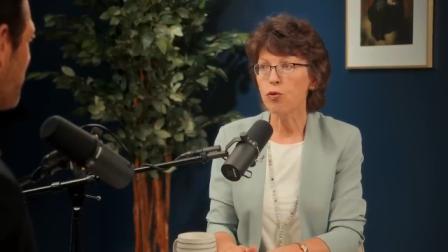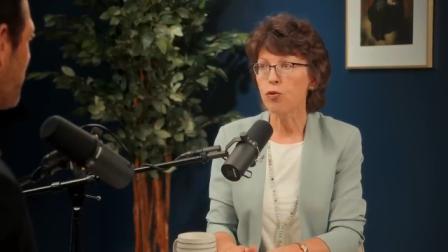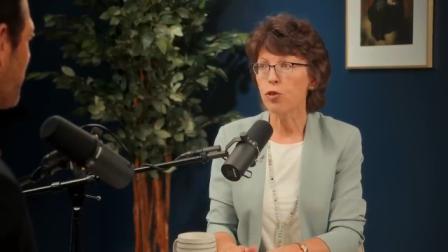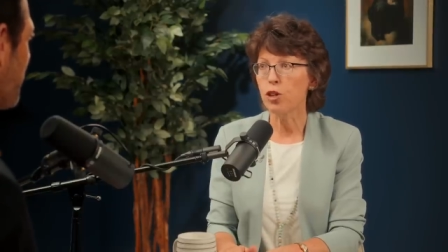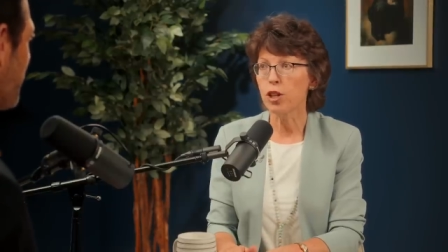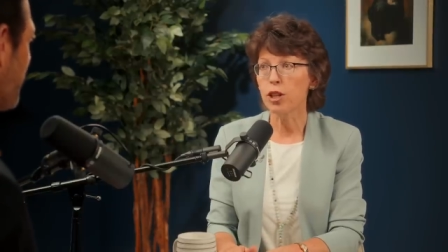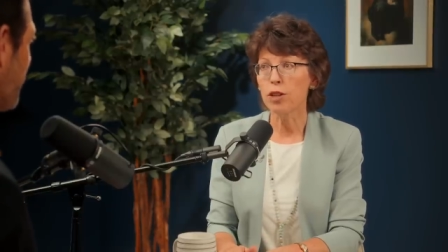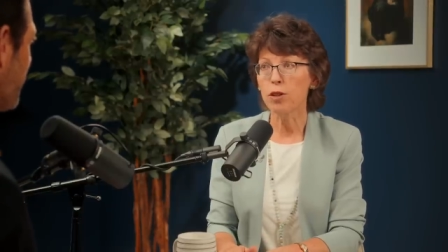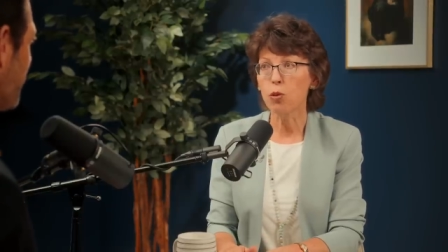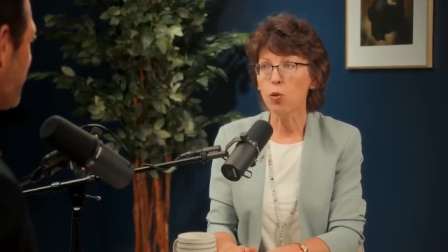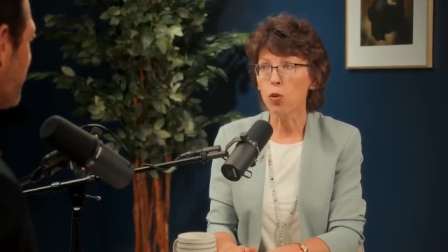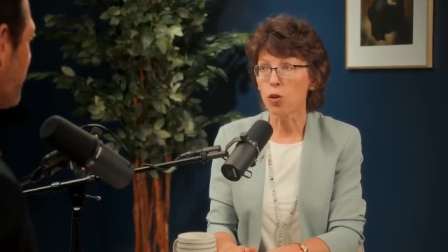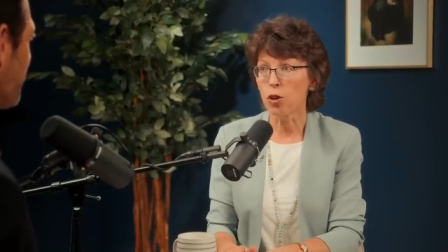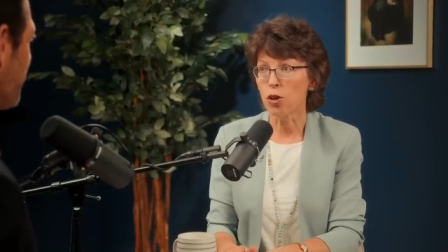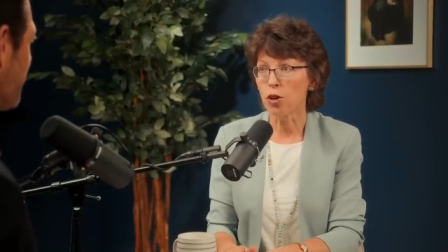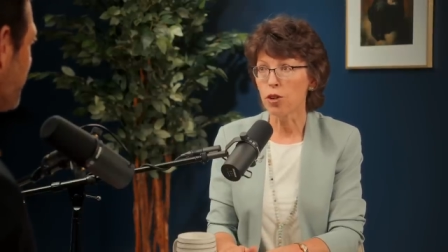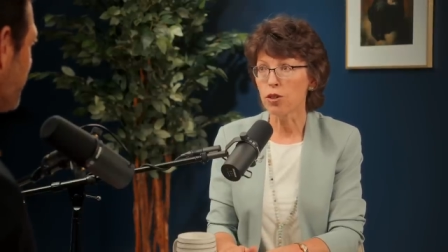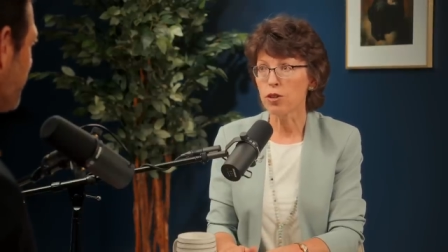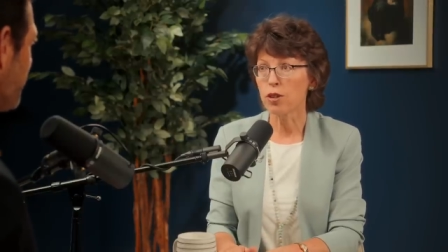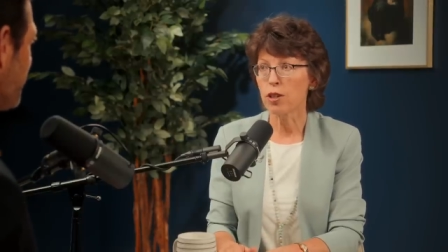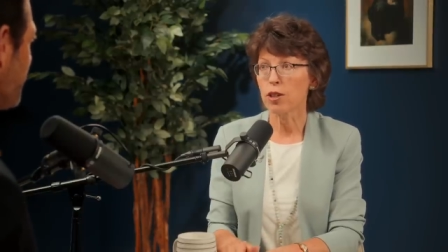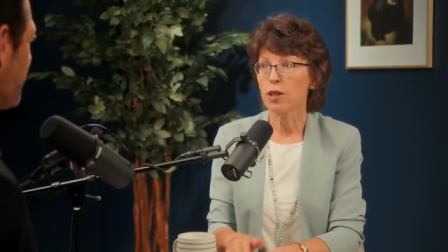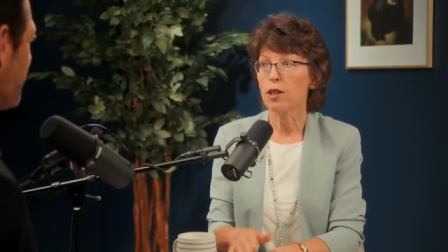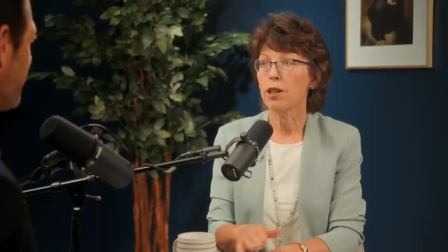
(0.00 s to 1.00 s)
foot in the
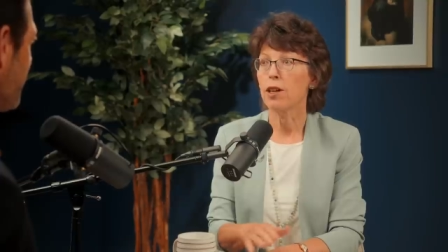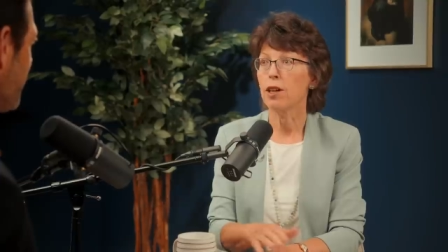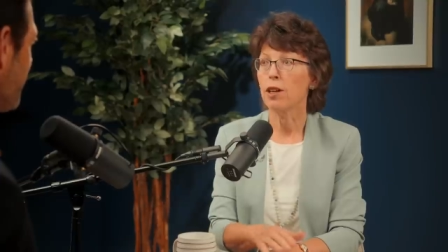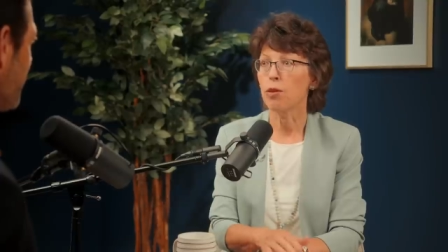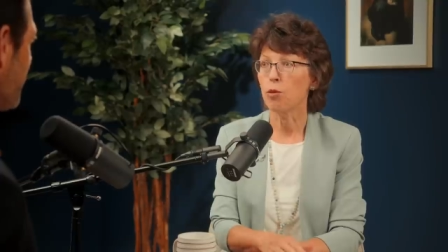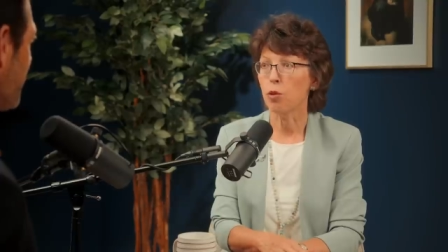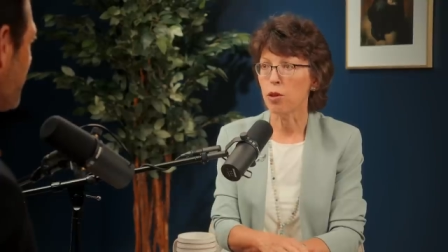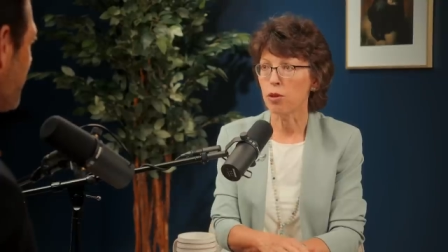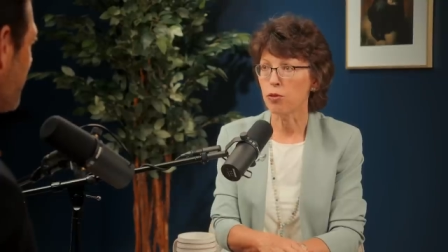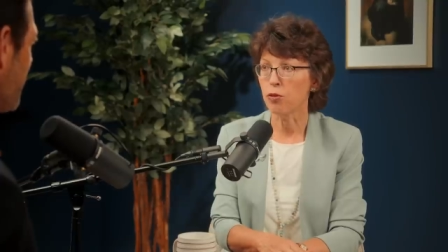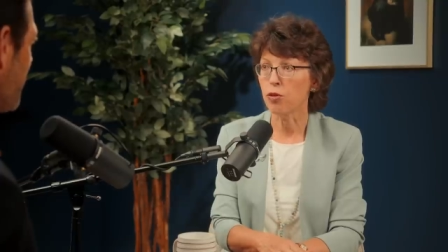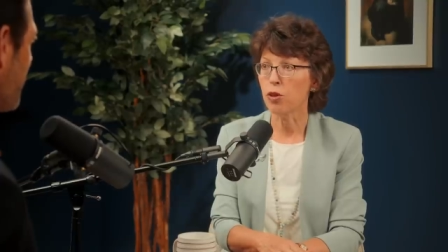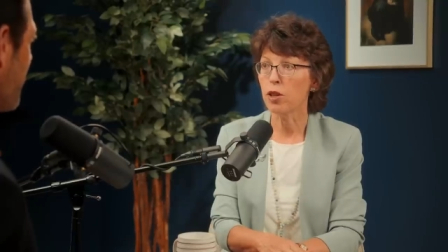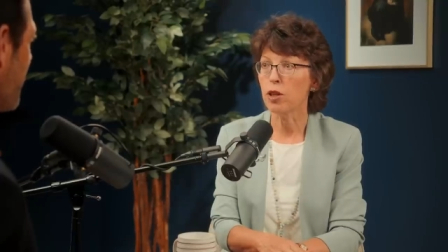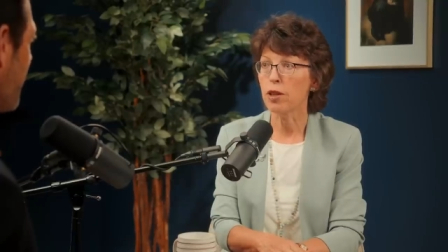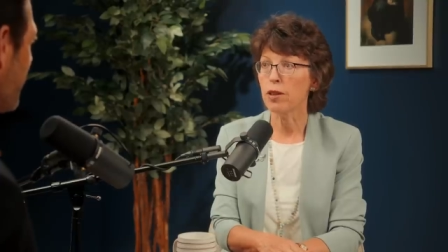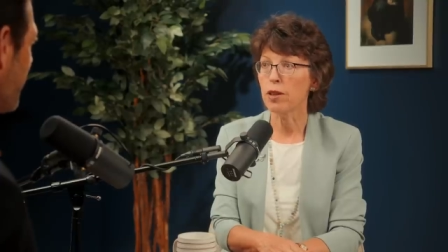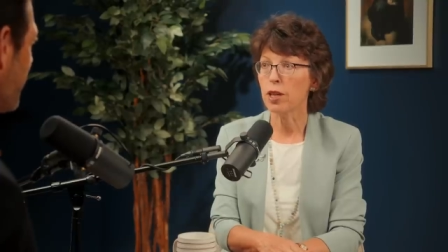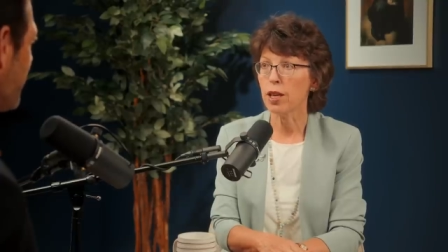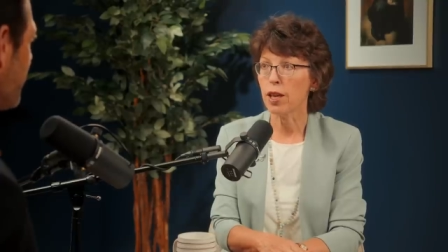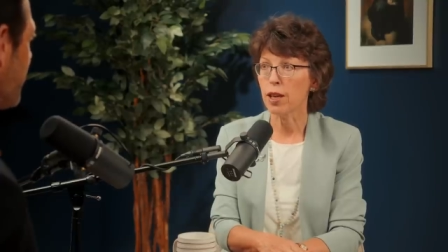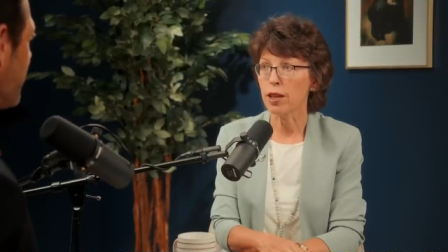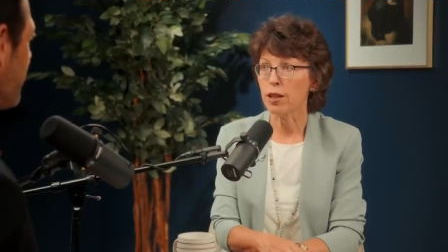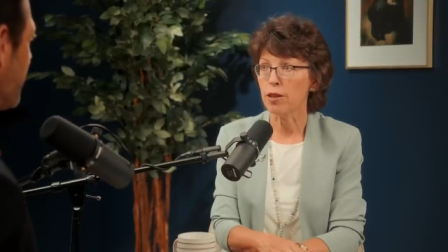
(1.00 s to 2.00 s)
world and one foot
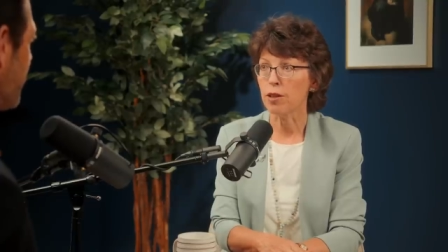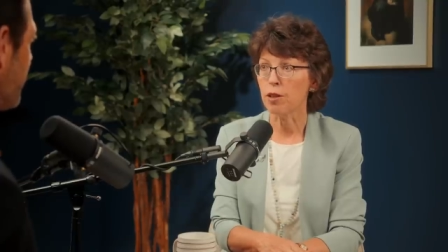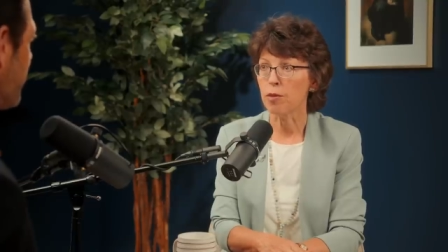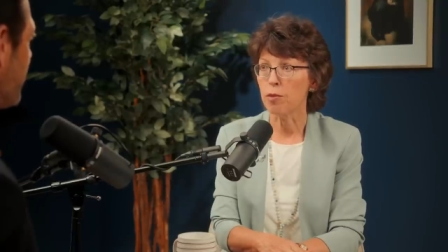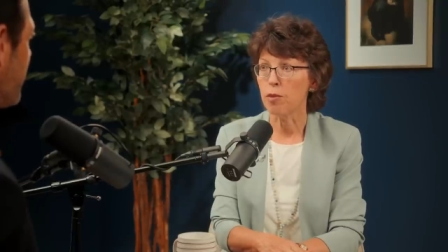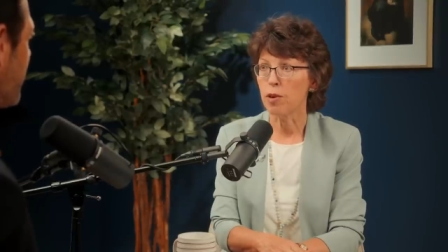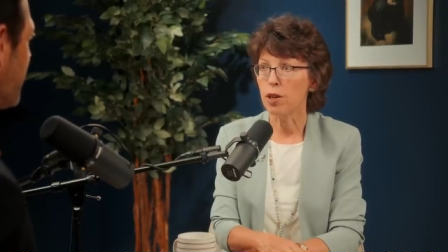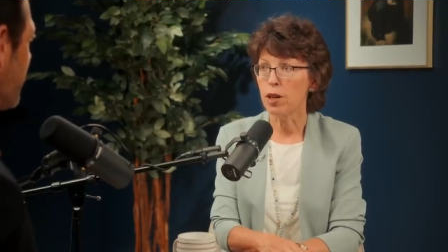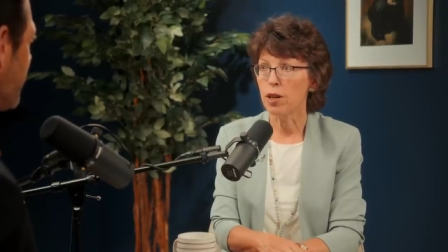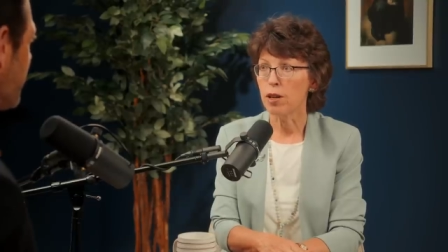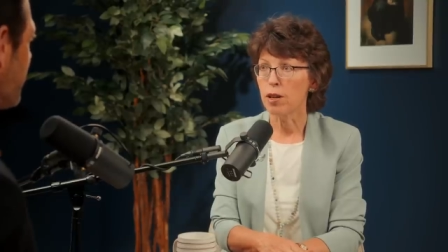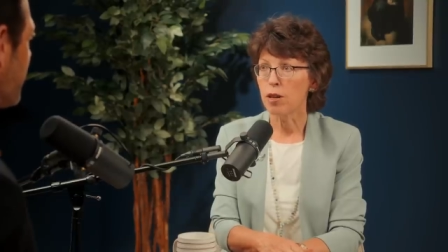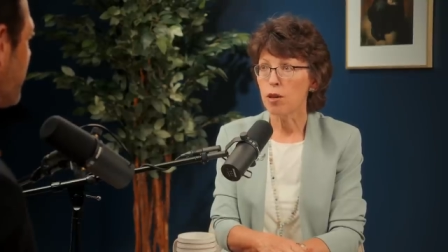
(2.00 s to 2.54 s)
in the kingdom.